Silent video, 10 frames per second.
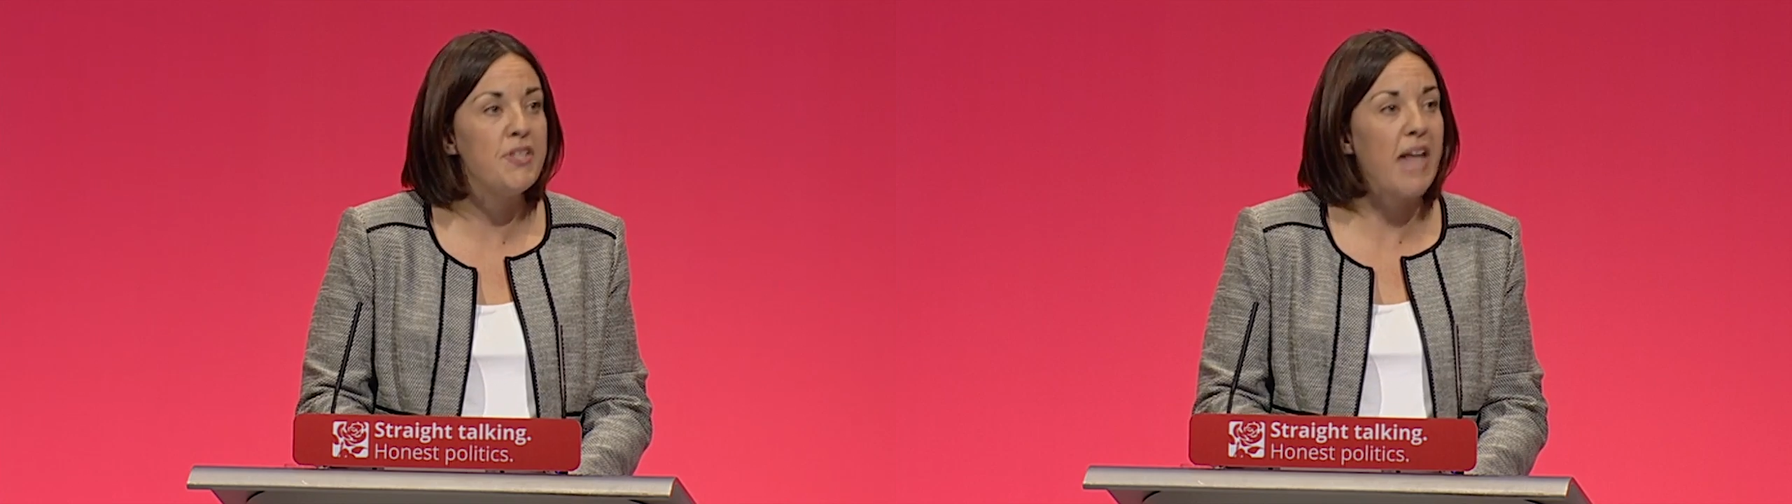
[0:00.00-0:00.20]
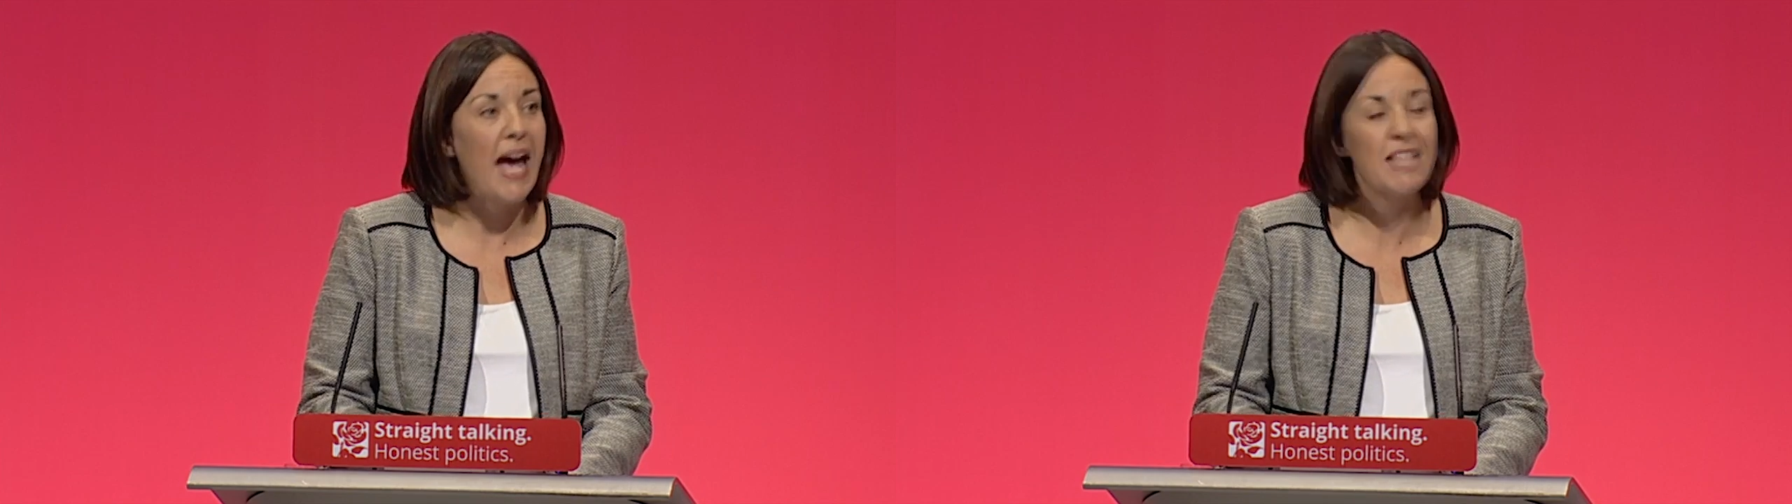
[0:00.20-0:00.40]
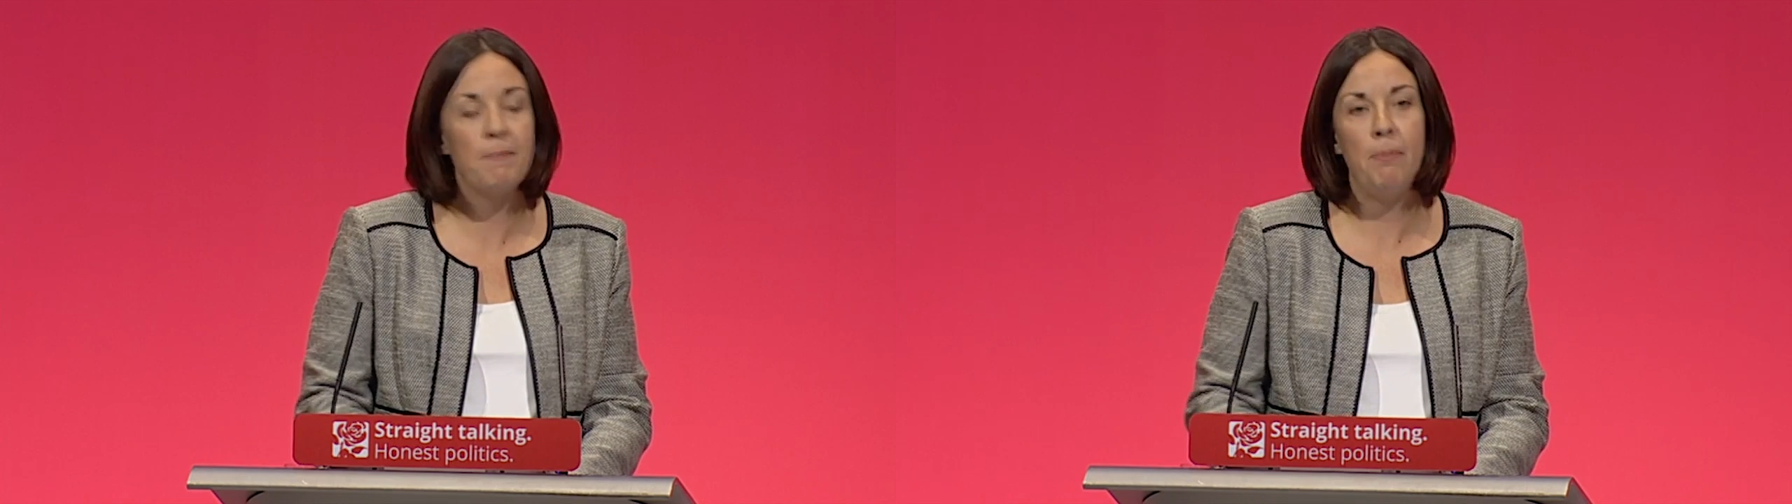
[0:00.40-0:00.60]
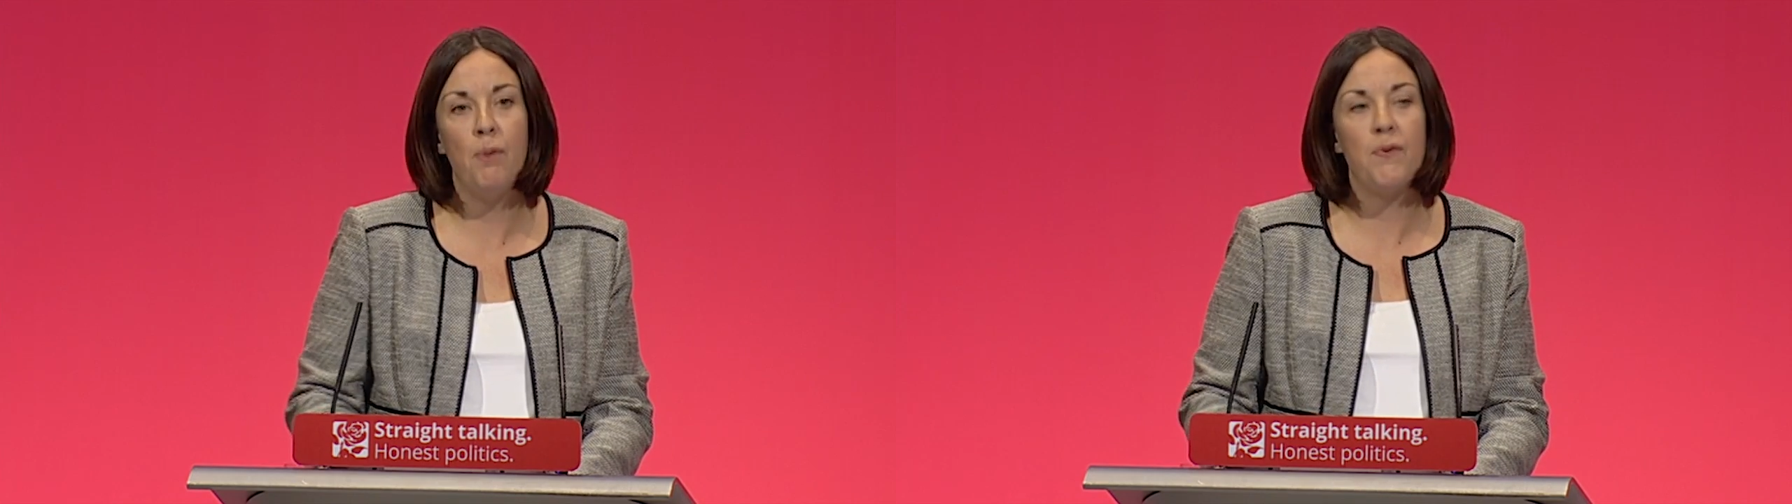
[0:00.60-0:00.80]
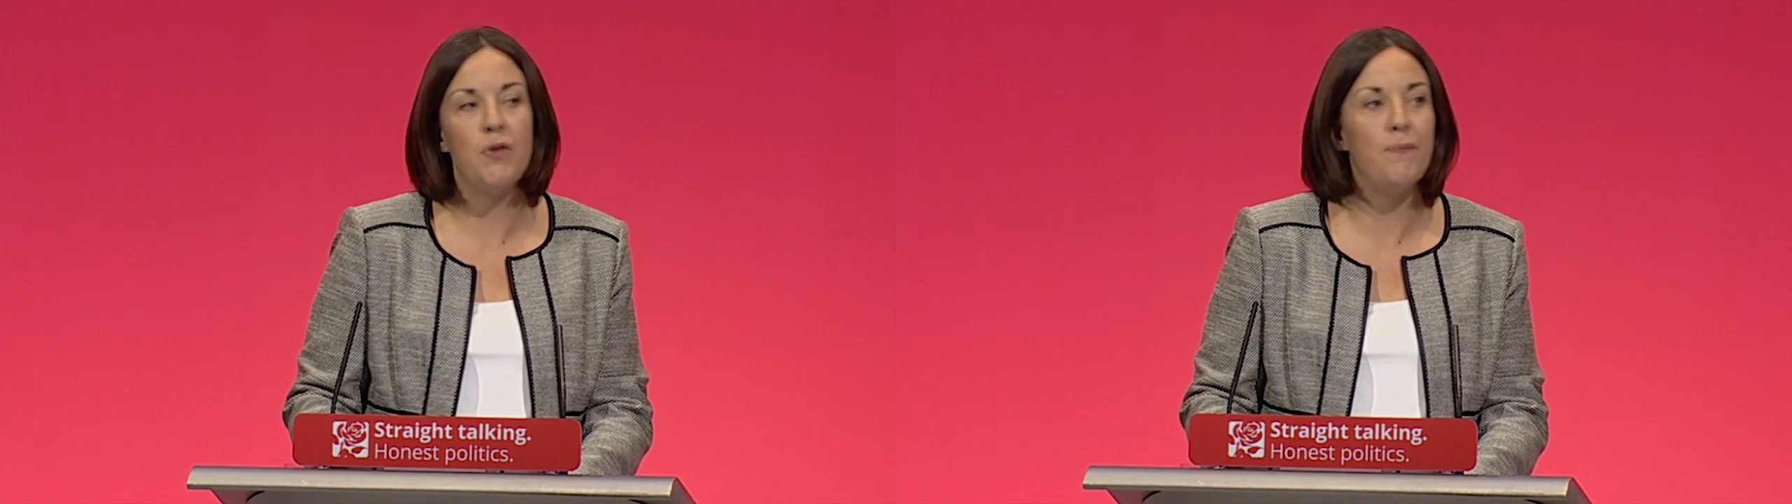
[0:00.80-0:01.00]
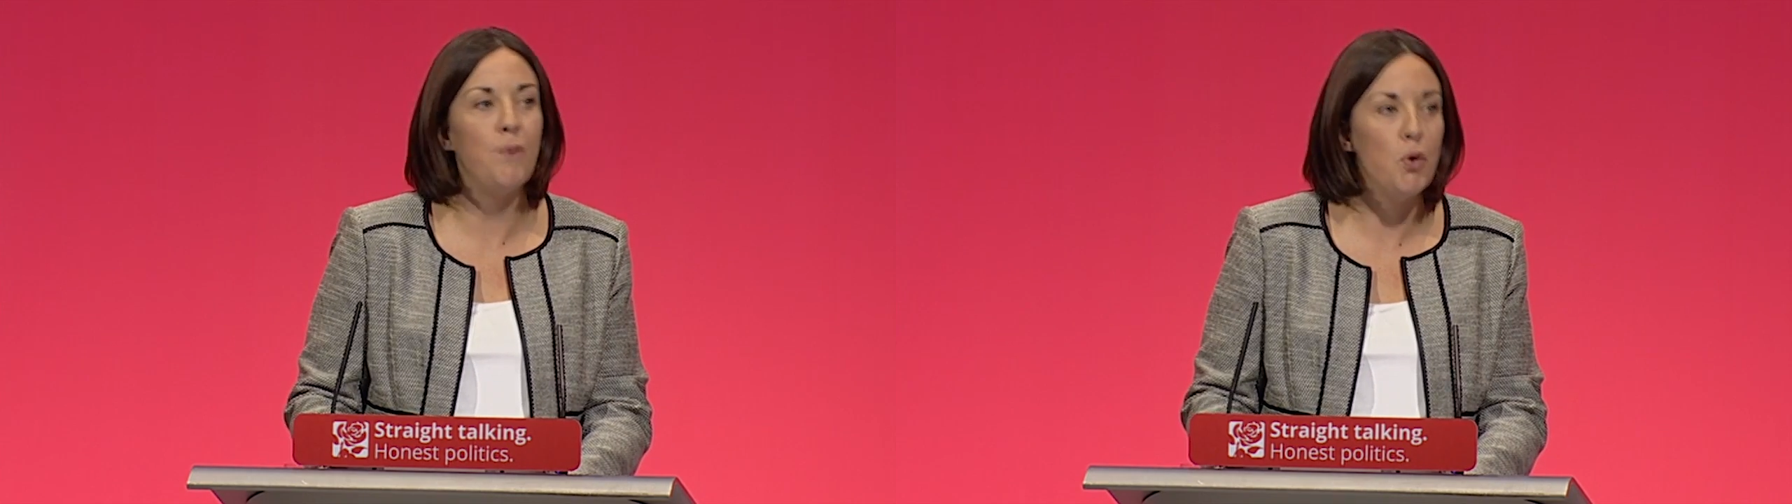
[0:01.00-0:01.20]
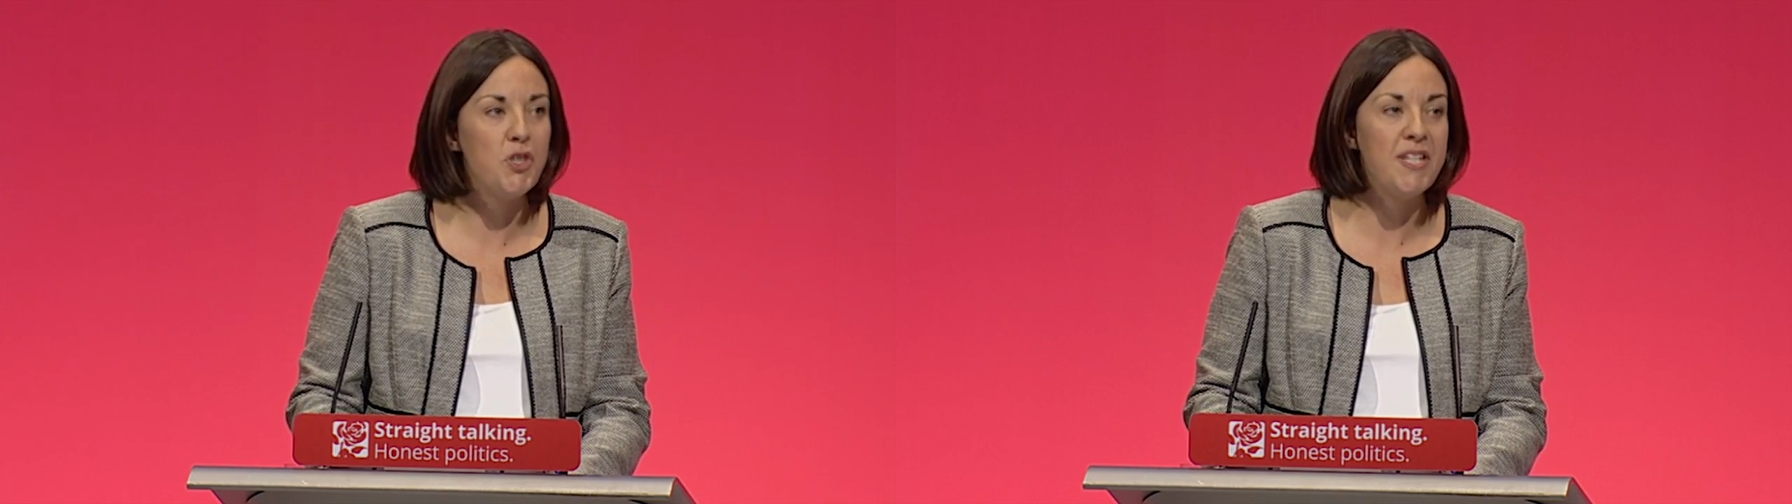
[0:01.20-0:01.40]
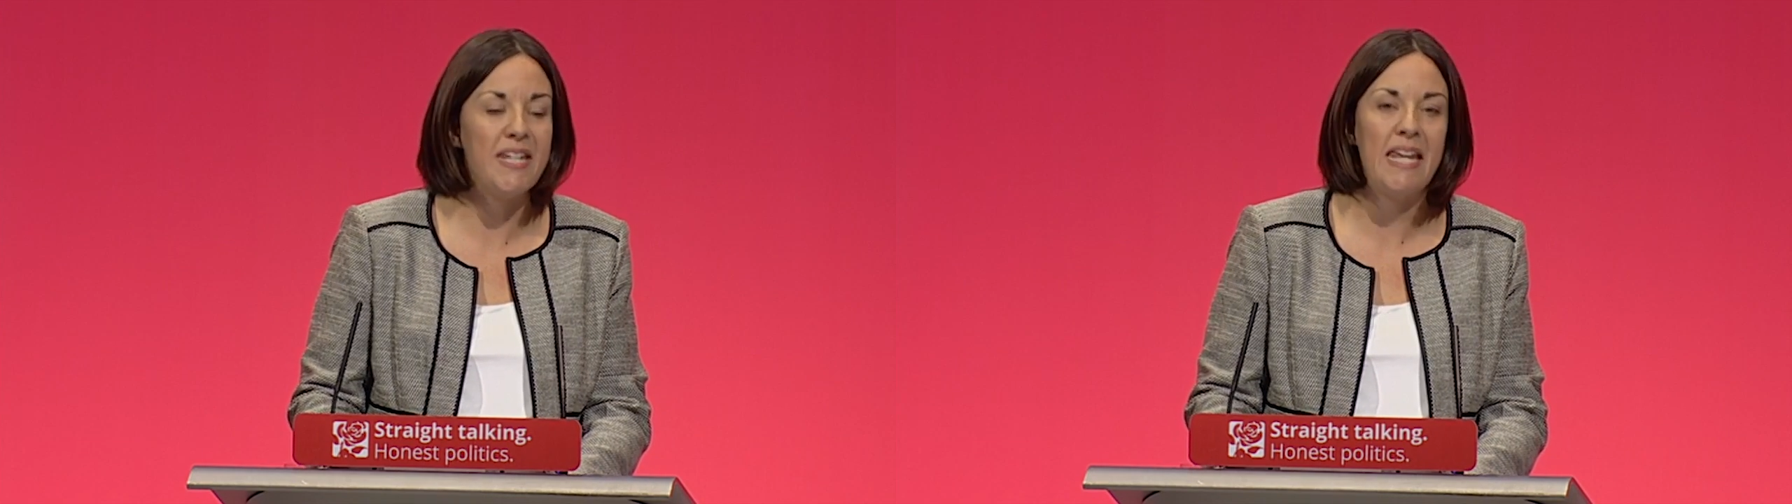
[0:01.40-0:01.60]
to ask people for their votes
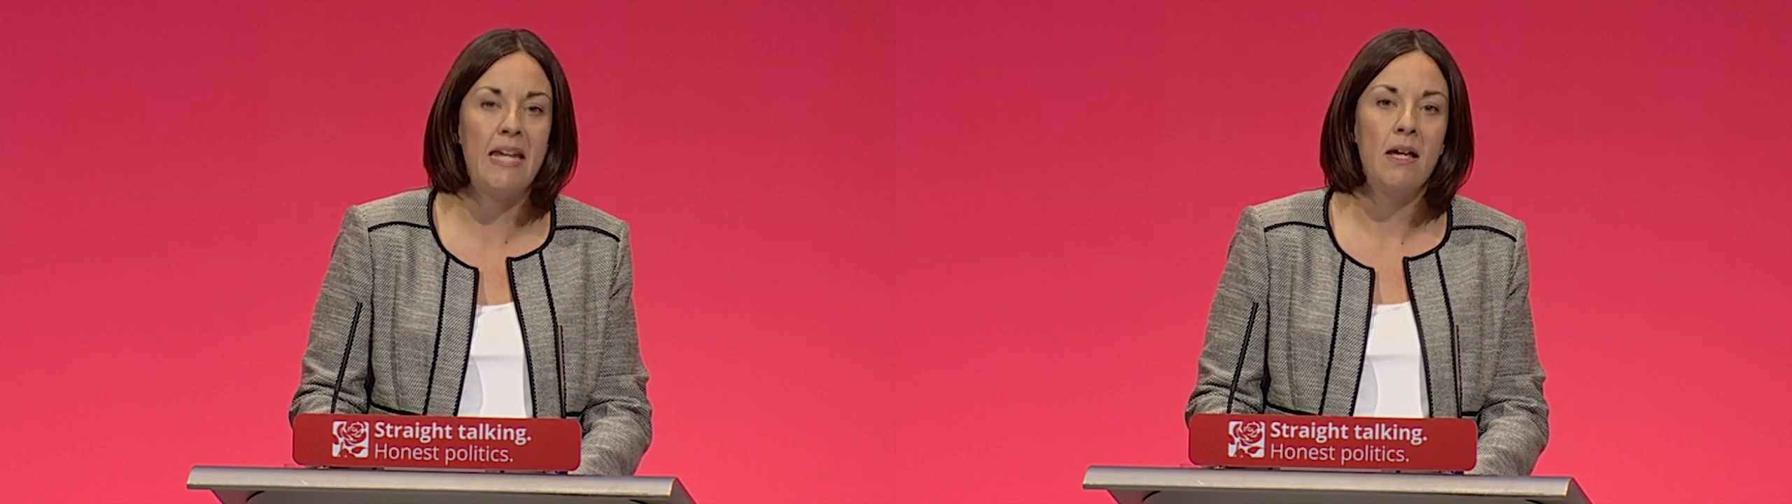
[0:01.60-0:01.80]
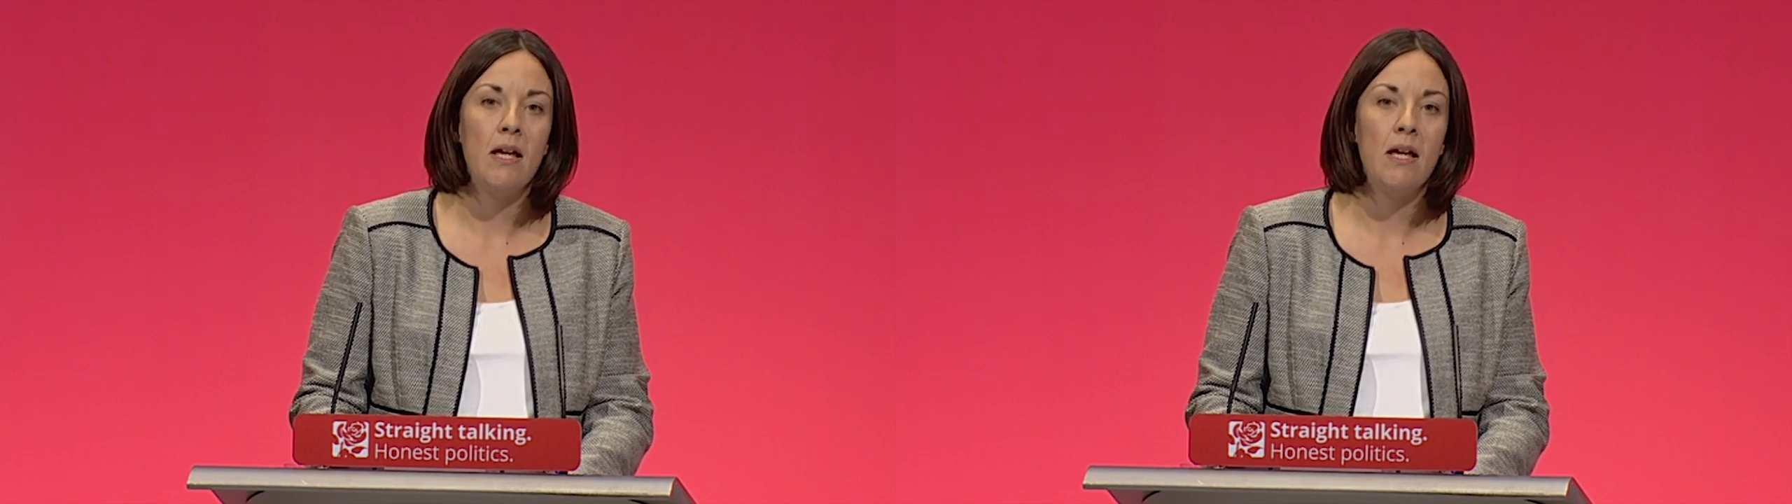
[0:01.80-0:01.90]
today,